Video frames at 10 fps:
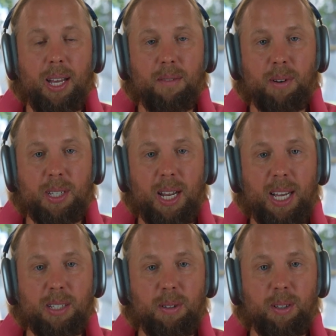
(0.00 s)
For today,
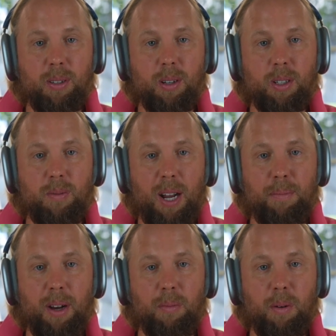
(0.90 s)
as we look to wrap
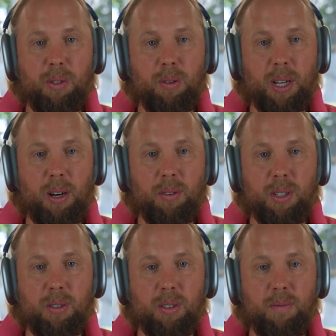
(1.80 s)
up, what would you like our
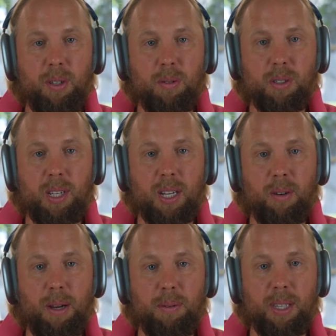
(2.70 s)
listeners and viewers to take
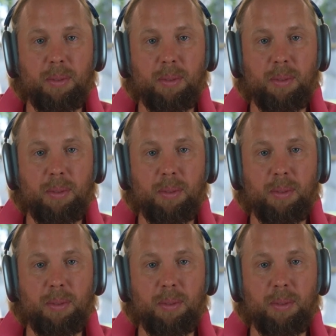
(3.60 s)
away with them